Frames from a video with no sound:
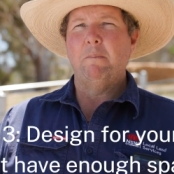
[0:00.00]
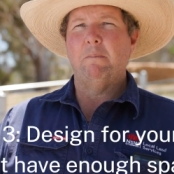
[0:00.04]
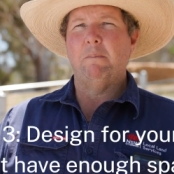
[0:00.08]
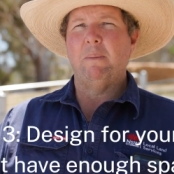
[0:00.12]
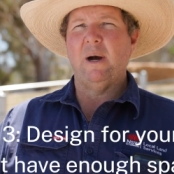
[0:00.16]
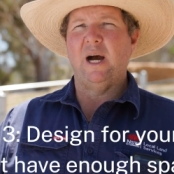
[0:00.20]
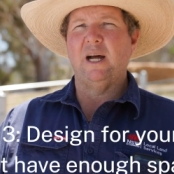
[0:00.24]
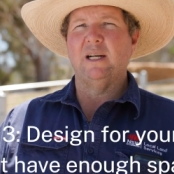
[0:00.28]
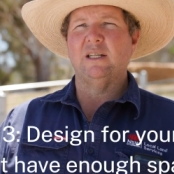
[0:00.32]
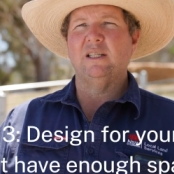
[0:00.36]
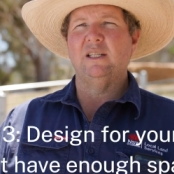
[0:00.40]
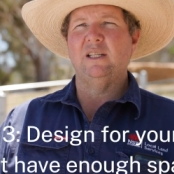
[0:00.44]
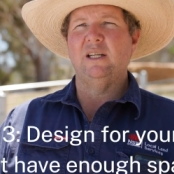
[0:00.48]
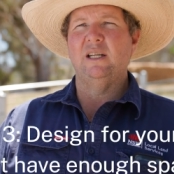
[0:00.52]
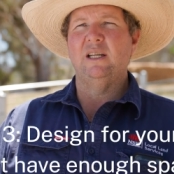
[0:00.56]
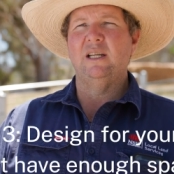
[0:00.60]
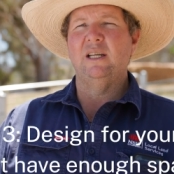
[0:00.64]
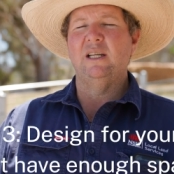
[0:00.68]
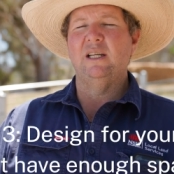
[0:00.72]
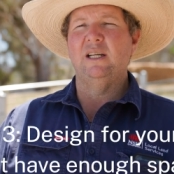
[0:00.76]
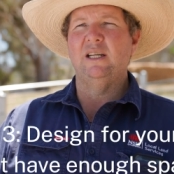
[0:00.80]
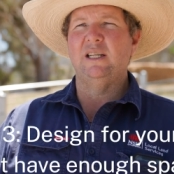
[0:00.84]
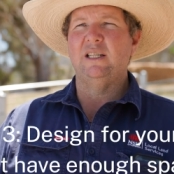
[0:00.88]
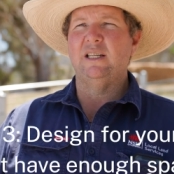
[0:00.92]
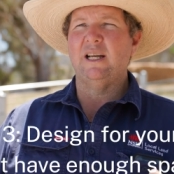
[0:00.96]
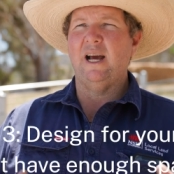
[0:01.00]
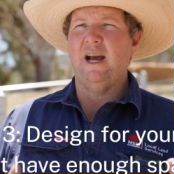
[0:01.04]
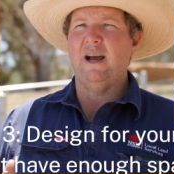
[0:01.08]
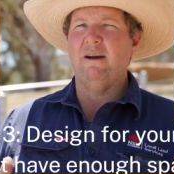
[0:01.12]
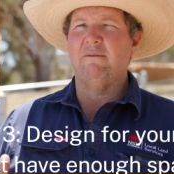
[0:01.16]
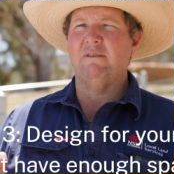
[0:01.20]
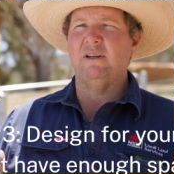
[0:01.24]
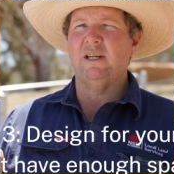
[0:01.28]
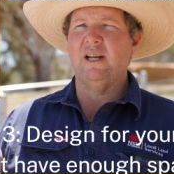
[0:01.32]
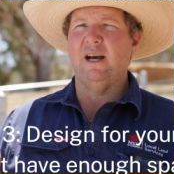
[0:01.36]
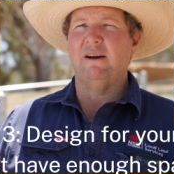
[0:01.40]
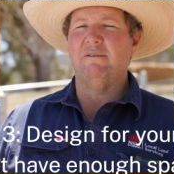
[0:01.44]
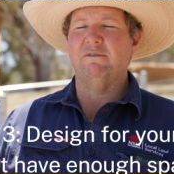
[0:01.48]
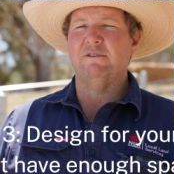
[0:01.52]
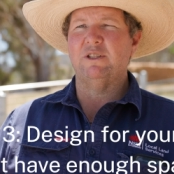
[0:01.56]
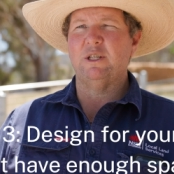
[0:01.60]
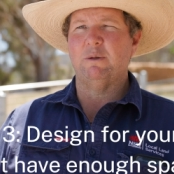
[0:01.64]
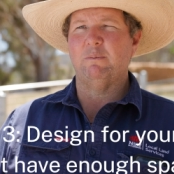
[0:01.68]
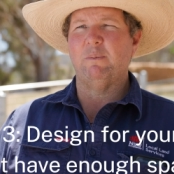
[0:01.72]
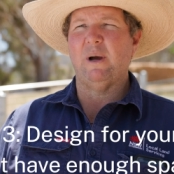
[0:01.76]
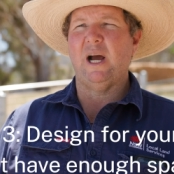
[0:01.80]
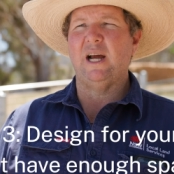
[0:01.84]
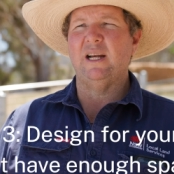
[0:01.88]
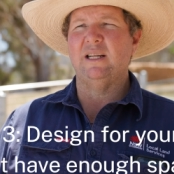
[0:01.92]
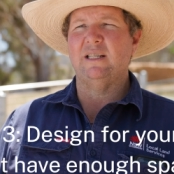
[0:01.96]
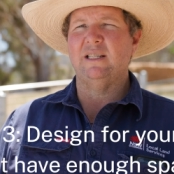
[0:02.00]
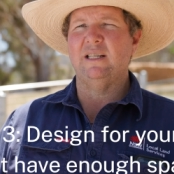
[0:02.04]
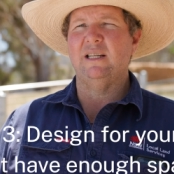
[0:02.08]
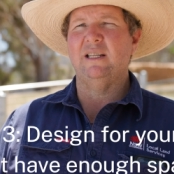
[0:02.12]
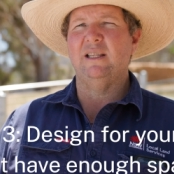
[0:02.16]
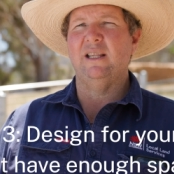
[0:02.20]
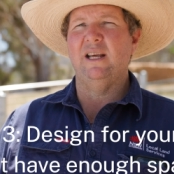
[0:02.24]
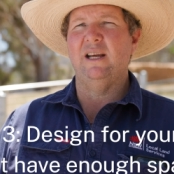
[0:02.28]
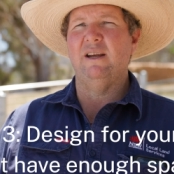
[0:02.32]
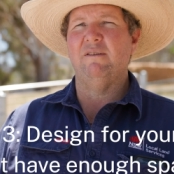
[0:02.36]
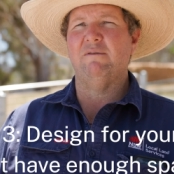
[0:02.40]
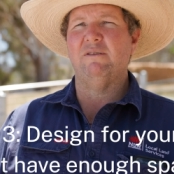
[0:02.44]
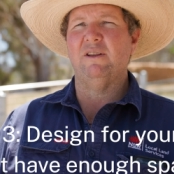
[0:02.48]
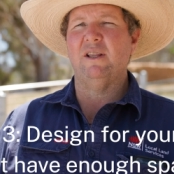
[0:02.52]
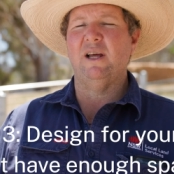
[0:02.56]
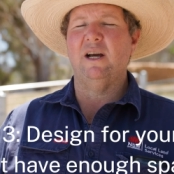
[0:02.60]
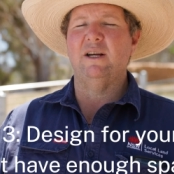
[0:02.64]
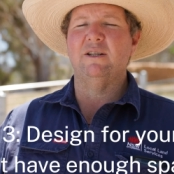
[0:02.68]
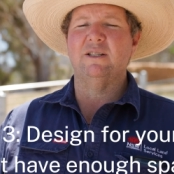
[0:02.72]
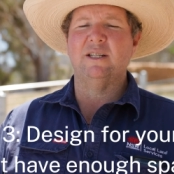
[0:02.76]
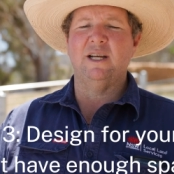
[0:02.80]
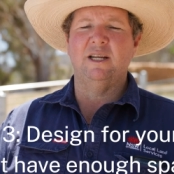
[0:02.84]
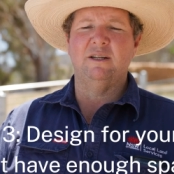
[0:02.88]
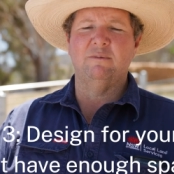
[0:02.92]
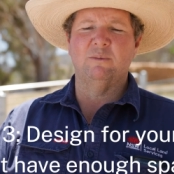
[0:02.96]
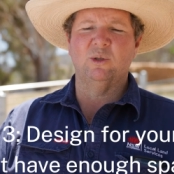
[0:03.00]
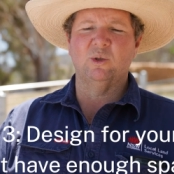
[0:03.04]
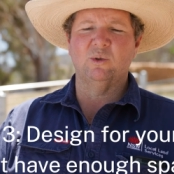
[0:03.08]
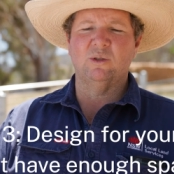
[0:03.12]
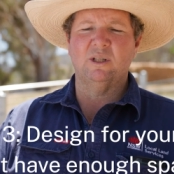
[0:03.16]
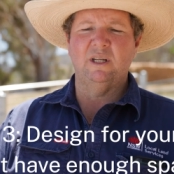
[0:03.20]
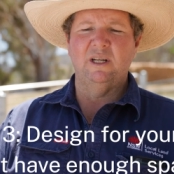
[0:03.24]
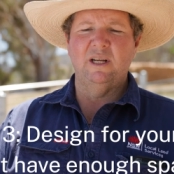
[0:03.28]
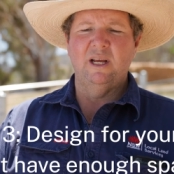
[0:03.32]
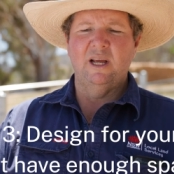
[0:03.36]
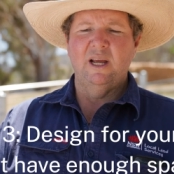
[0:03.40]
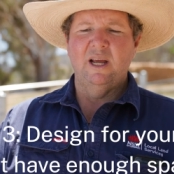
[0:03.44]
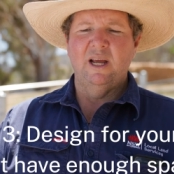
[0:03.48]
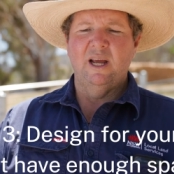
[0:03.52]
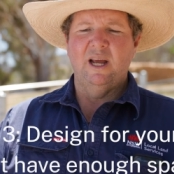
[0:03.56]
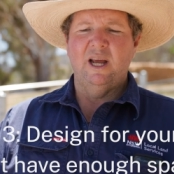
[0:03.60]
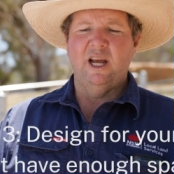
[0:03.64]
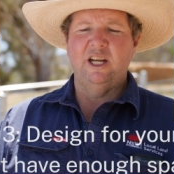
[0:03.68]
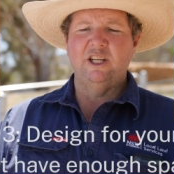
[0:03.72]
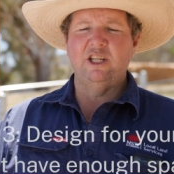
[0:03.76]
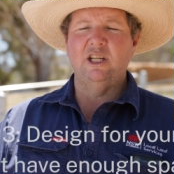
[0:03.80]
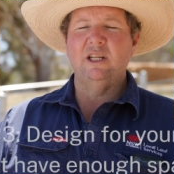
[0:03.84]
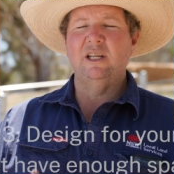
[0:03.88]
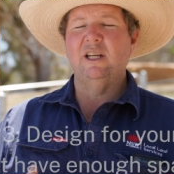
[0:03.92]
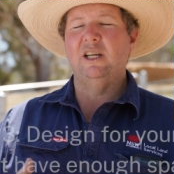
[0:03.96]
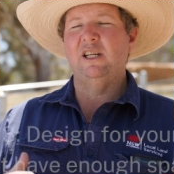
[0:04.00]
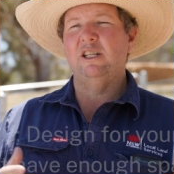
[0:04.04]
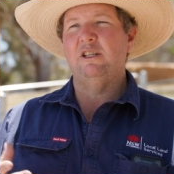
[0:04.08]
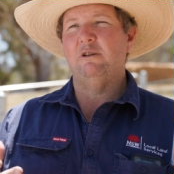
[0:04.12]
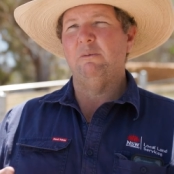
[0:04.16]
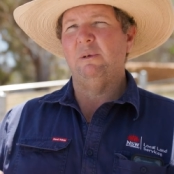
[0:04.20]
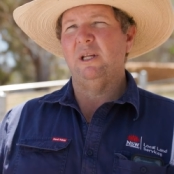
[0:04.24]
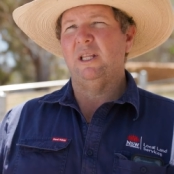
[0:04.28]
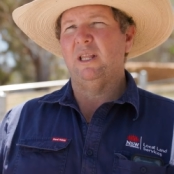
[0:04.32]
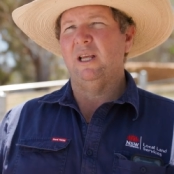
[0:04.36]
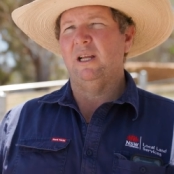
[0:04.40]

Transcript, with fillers: But you need to have enough space in there for those animals, and you need to be